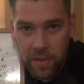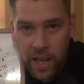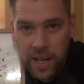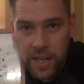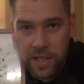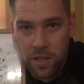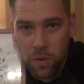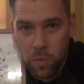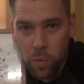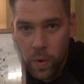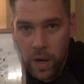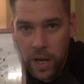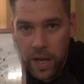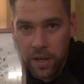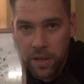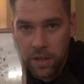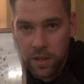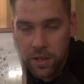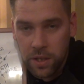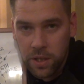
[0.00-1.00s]
that is
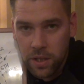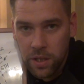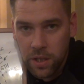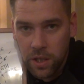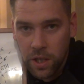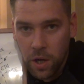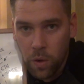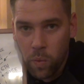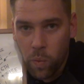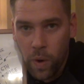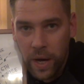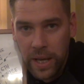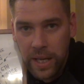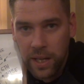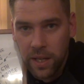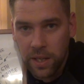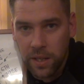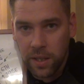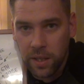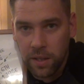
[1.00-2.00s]
awareness
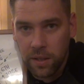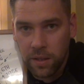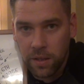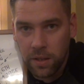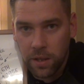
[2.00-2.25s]
awakening,